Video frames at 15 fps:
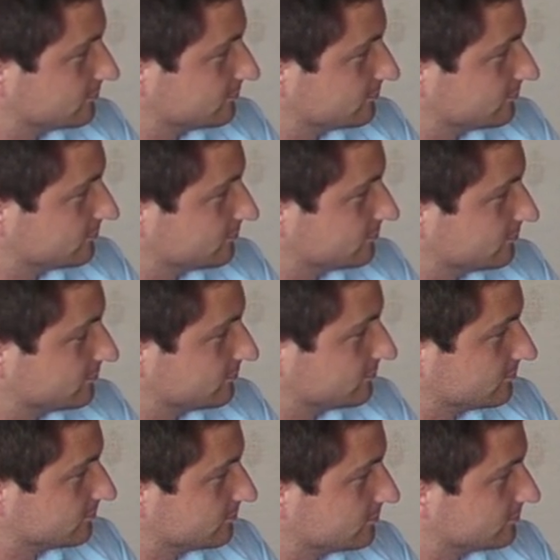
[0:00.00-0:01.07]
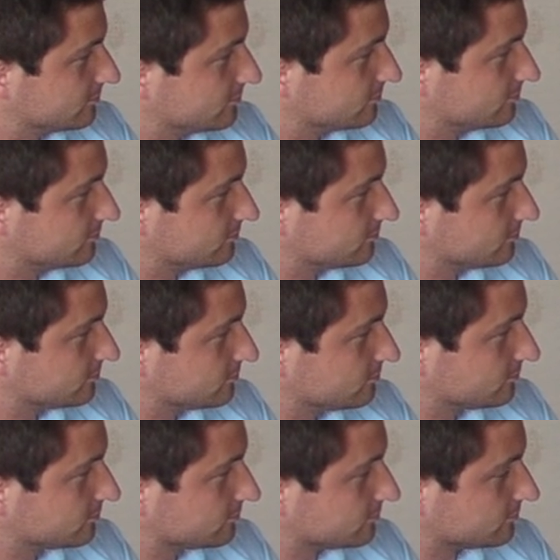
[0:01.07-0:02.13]

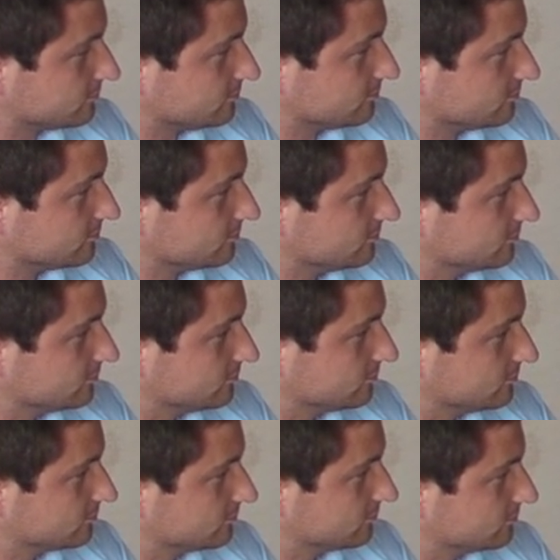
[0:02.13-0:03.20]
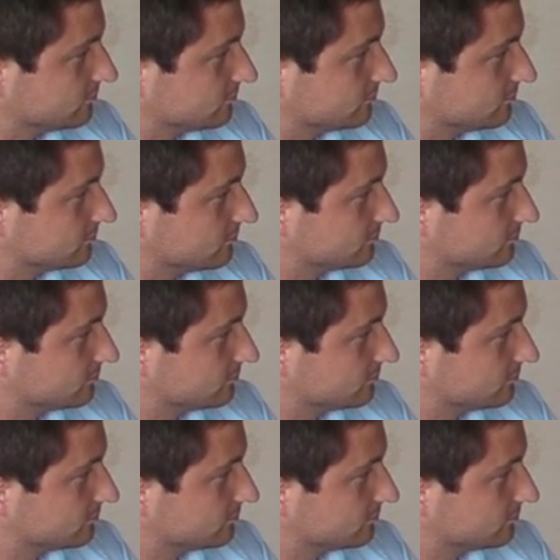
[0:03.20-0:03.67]
No words are spoken by the person on screen.